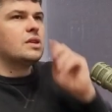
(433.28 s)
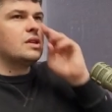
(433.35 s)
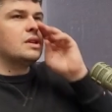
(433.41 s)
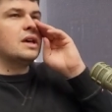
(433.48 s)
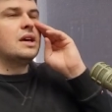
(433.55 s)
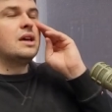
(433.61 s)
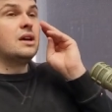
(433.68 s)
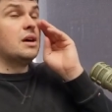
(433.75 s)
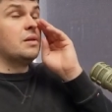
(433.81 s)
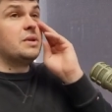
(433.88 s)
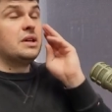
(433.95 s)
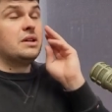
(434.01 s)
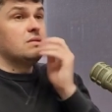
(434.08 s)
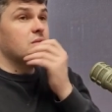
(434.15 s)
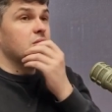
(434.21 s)
Yeah, I
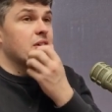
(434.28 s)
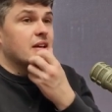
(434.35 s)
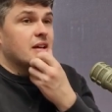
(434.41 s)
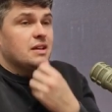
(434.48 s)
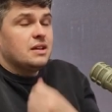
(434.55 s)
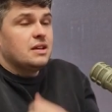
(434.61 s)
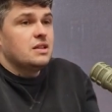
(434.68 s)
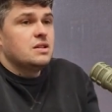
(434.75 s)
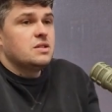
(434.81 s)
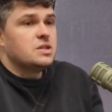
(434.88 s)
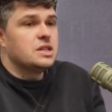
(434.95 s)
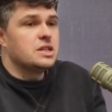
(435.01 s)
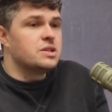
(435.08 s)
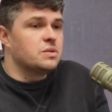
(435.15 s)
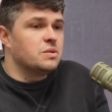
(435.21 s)
mean, uh,
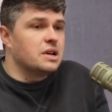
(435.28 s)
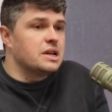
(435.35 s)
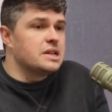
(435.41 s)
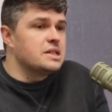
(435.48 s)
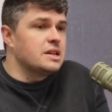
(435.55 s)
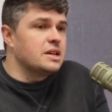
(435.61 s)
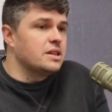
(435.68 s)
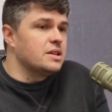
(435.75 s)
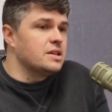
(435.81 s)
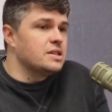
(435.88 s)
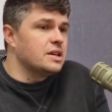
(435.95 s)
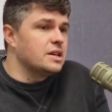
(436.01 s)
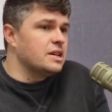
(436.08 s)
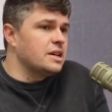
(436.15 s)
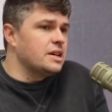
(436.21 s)
since you when I started this,
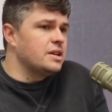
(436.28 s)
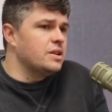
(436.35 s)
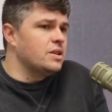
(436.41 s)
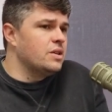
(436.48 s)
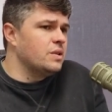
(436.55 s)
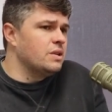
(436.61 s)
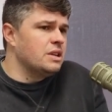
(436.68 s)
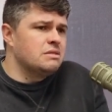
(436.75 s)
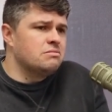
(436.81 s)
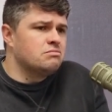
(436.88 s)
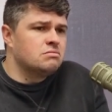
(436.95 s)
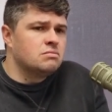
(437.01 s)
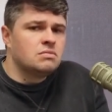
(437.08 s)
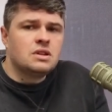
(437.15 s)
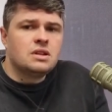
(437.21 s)
I, I didn't know anything
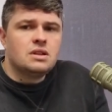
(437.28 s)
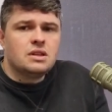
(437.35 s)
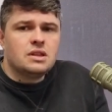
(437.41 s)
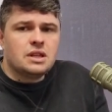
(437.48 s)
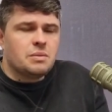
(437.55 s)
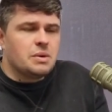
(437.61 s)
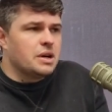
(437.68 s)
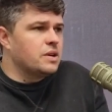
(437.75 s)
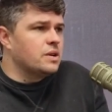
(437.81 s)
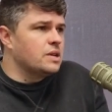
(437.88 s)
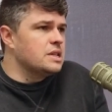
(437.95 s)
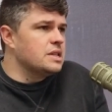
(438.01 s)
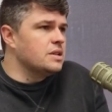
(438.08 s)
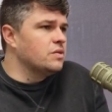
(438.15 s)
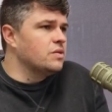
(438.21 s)
about
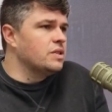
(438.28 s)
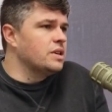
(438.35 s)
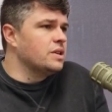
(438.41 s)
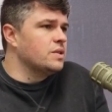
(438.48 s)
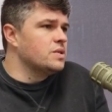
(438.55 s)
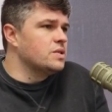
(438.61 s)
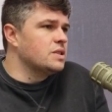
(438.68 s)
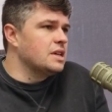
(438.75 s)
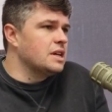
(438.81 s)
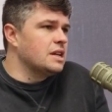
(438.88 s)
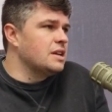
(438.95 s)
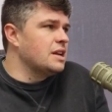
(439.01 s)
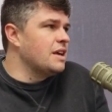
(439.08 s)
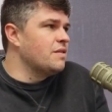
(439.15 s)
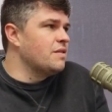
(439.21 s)
content or videos. I didn't mm
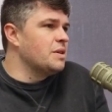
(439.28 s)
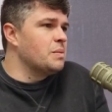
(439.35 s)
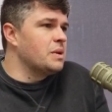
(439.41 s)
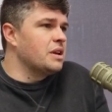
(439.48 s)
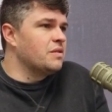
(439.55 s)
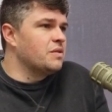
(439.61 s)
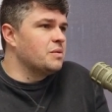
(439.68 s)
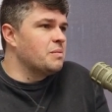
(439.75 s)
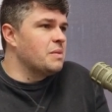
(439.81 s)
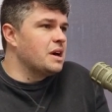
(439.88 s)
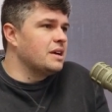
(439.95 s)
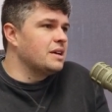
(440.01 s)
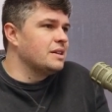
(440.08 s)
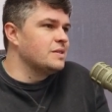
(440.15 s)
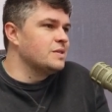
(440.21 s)
-hmm. have mm-hmm. any money for
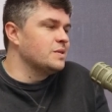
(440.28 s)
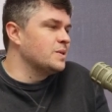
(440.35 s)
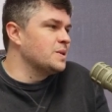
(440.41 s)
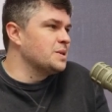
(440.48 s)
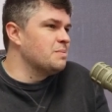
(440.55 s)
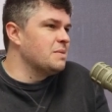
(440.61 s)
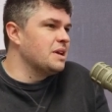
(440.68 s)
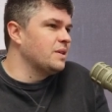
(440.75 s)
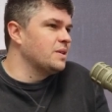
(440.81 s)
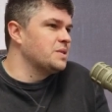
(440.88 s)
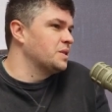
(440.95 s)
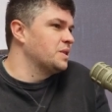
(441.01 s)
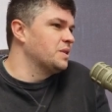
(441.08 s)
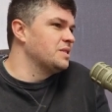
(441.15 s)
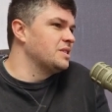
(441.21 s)
marketing, so I just made lots of
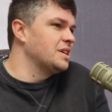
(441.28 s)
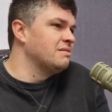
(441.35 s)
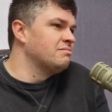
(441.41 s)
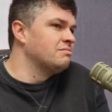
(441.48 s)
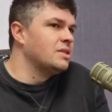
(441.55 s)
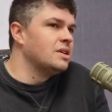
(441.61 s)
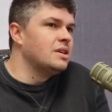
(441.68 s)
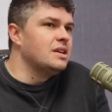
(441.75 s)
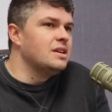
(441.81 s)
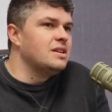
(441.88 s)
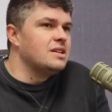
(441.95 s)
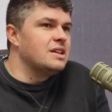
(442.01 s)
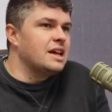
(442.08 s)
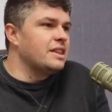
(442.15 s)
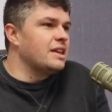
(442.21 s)
content
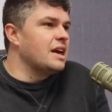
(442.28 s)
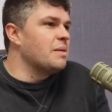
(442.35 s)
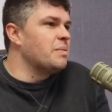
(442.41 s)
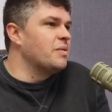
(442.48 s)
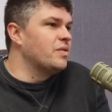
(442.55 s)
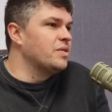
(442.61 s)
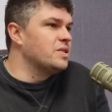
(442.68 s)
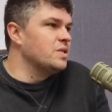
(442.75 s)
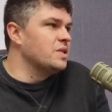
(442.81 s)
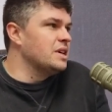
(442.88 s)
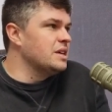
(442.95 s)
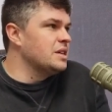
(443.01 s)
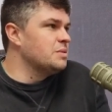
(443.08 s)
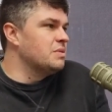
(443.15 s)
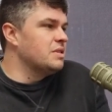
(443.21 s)
nothing happened for two
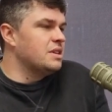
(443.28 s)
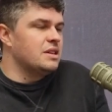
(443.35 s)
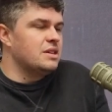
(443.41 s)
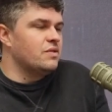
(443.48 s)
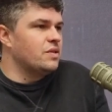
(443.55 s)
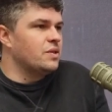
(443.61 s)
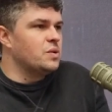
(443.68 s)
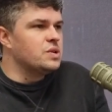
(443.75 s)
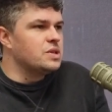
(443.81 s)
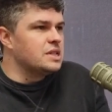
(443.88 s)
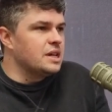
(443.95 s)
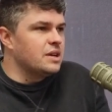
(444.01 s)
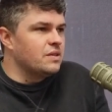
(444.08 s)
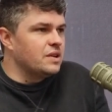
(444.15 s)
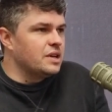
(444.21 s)
years, but then the phone just
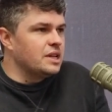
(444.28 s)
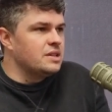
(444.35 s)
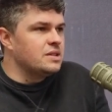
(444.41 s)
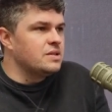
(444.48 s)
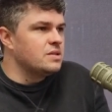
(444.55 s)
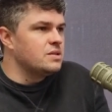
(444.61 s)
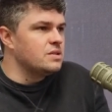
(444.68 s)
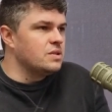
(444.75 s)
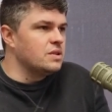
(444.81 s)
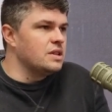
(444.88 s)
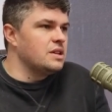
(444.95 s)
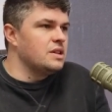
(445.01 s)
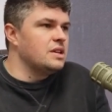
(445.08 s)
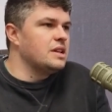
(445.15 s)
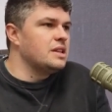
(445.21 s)
started ringing, mm. so
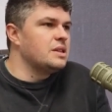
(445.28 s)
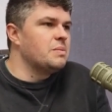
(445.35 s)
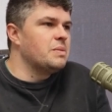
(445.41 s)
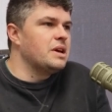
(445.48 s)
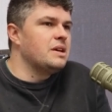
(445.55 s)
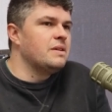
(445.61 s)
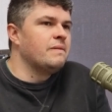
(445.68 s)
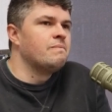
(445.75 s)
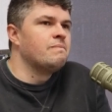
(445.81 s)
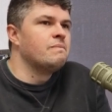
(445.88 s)
then you didn't have to pay.